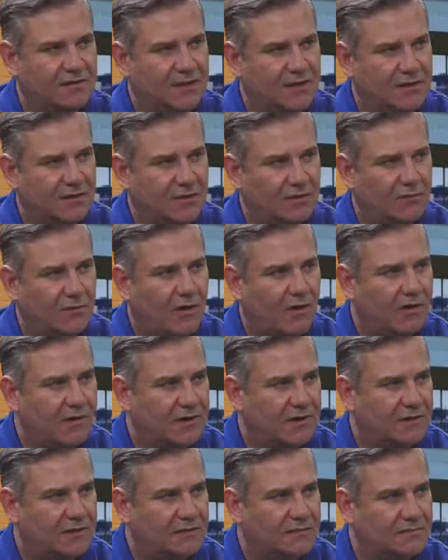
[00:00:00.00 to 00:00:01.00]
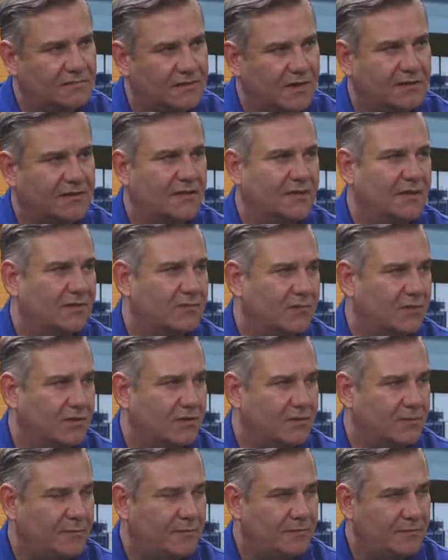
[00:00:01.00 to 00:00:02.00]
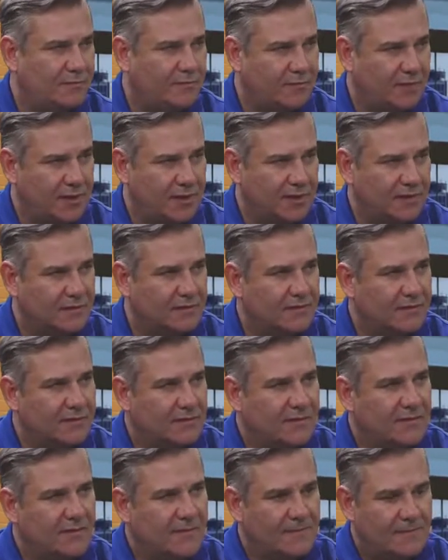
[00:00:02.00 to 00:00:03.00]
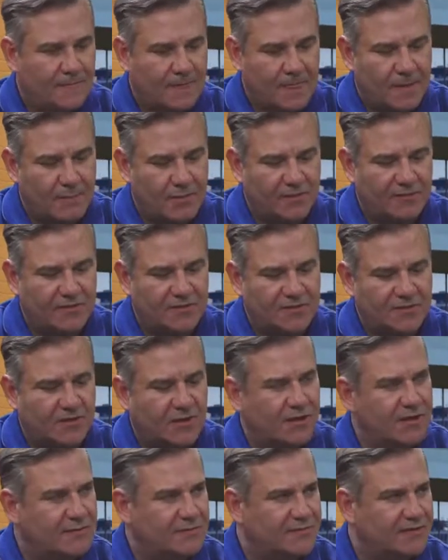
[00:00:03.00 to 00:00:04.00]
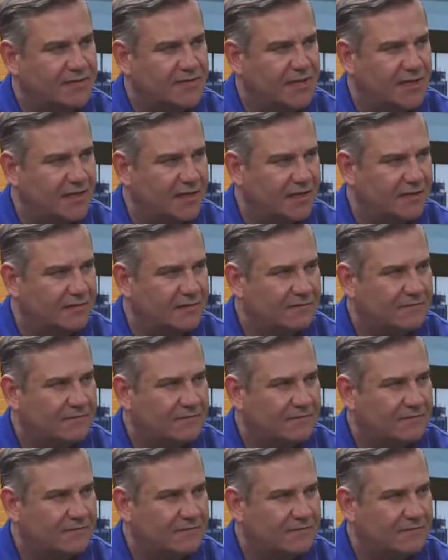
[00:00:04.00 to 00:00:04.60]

in LaGuardia. Not that he would be, but if you saw him sitting, he's an